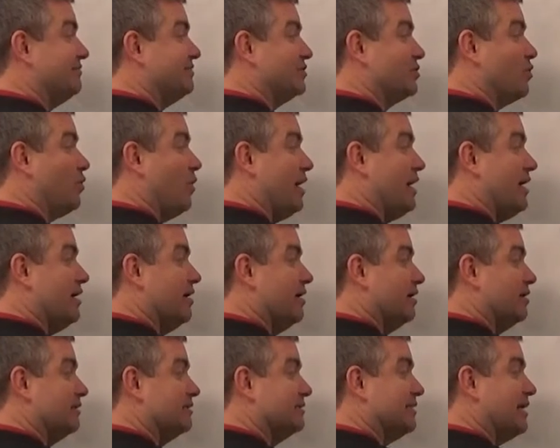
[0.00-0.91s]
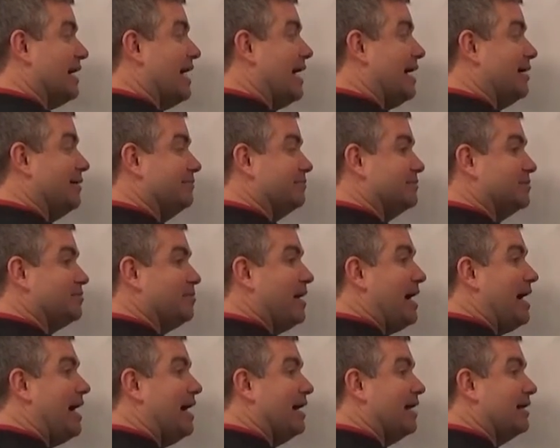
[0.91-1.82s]
squared times
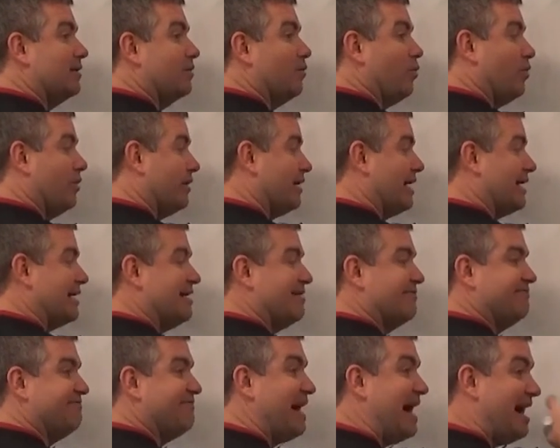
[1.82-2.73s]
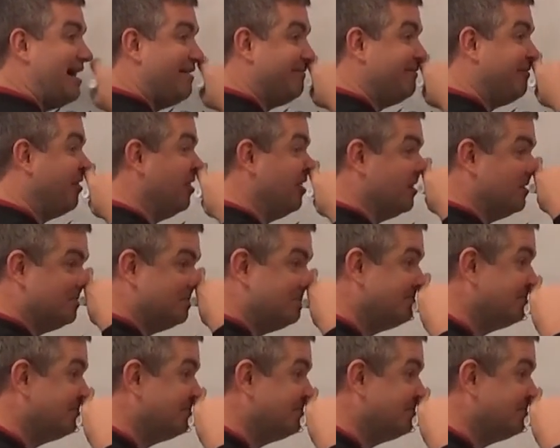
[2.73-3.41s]
pi. Where did I get 5 from?